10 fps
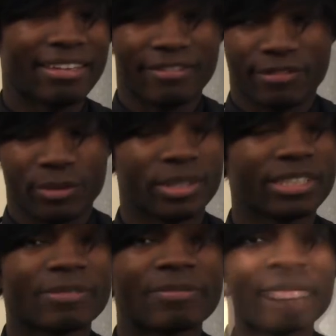if you
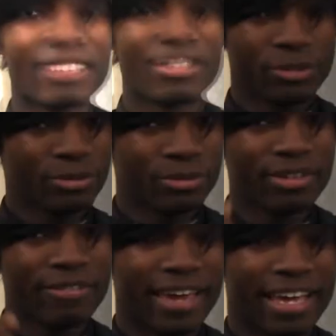will. You,
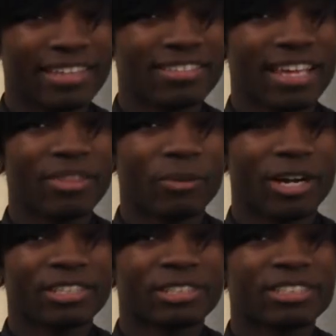the fans and the
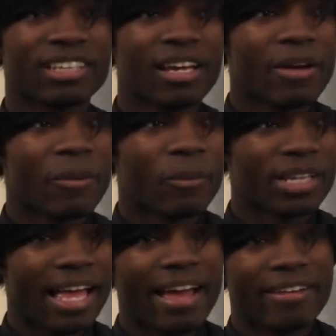watchers,
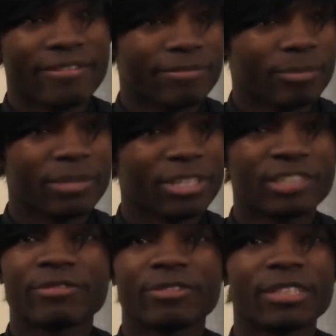will have pretty
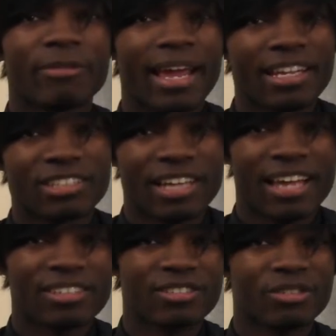much free range
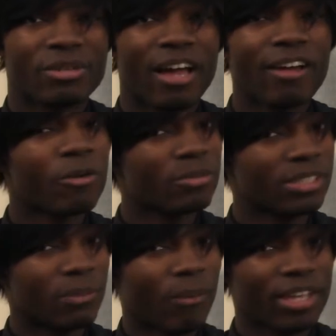as to not
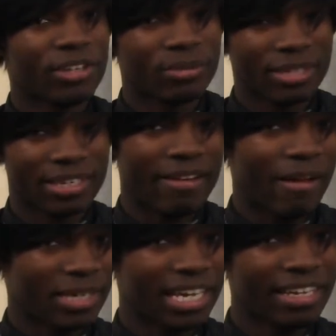only what you can
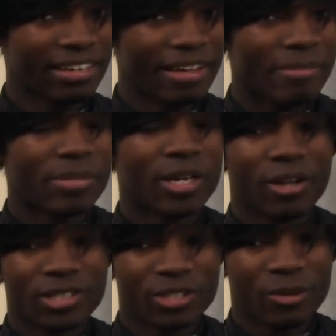nominate, but
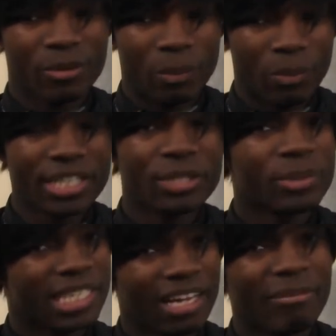also what you
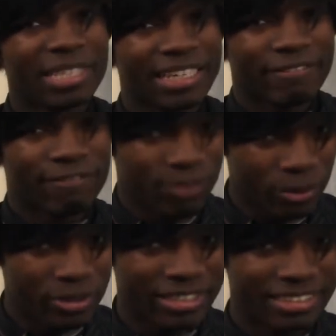can nominate
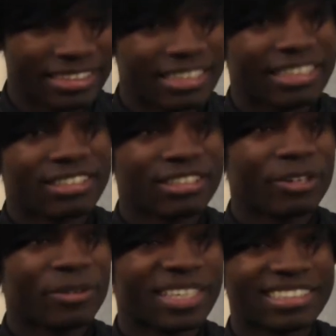for.
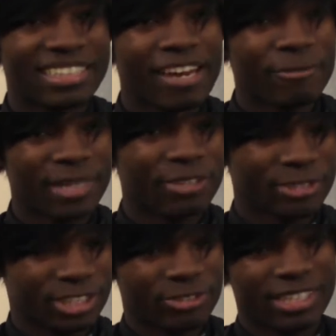So instead of being
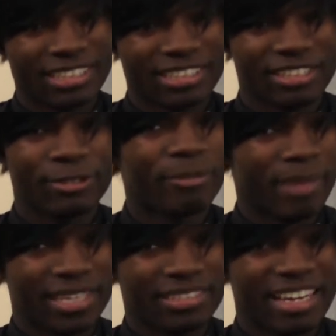restricted to
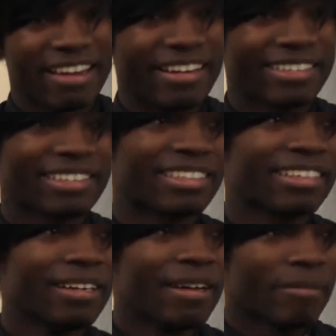best
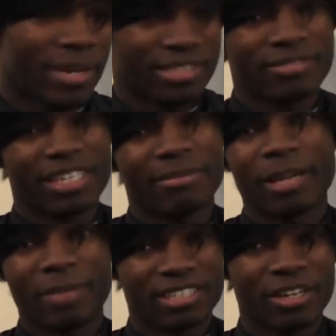character, best
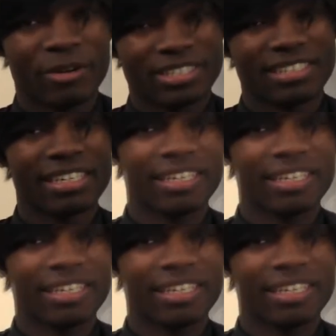female, best OST,